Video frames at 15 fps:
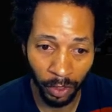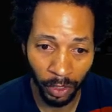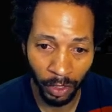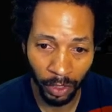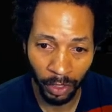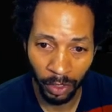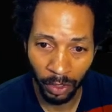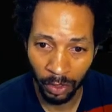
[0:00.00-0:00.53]

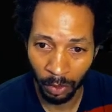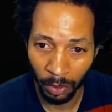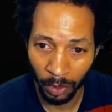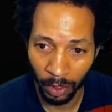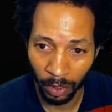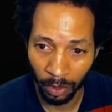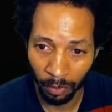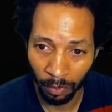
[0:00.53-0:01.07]
So we're going to go
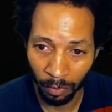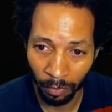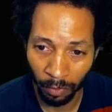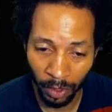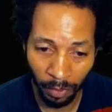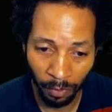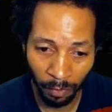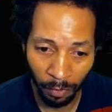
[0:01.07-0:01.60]
to
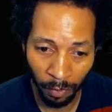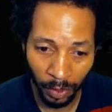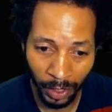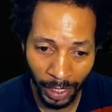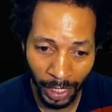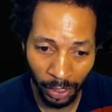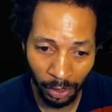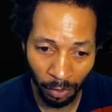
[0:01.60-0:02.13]

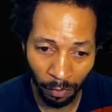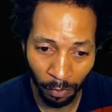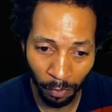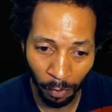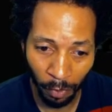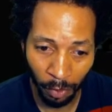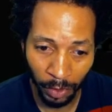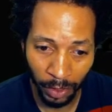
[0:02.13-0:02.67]
54-04,
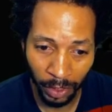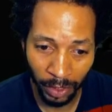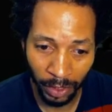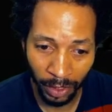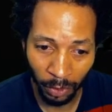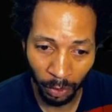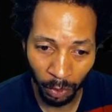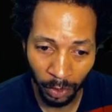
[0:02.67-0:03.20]
which is this
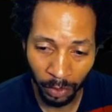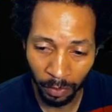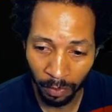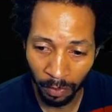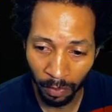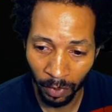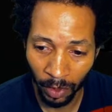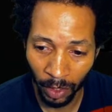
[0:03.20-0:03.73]
one,
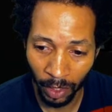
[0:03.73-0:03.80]
and click